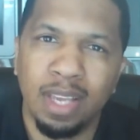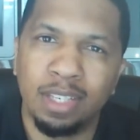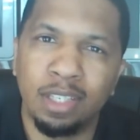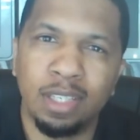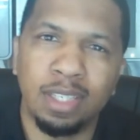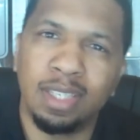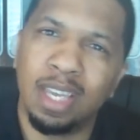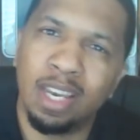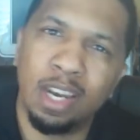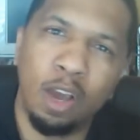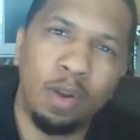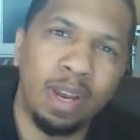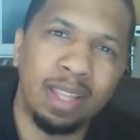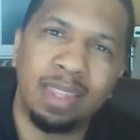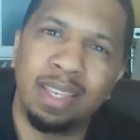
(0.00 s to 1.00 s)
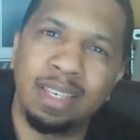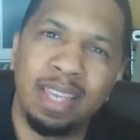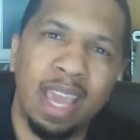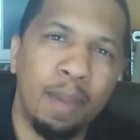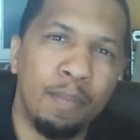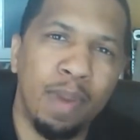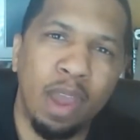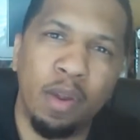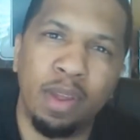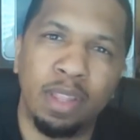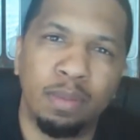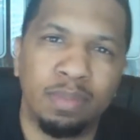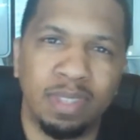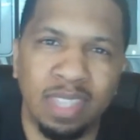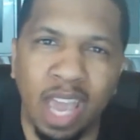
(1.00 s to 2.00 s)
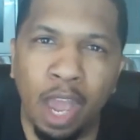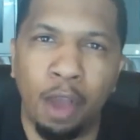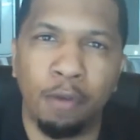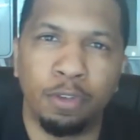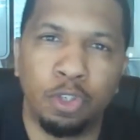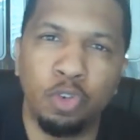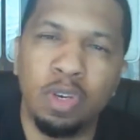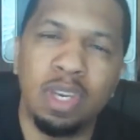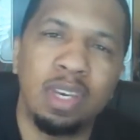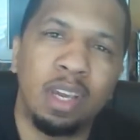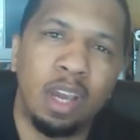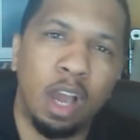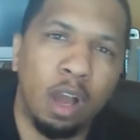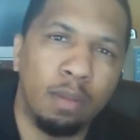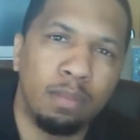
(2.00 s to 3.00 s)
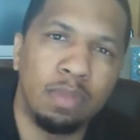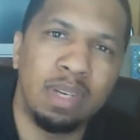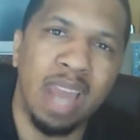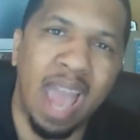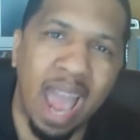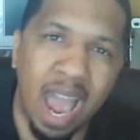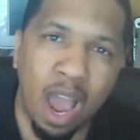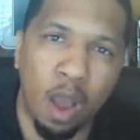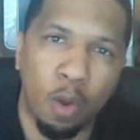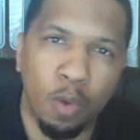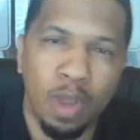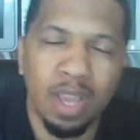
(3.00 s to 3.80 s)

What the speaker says: Jesus said, no, let the dead bury themselves. You need to come now.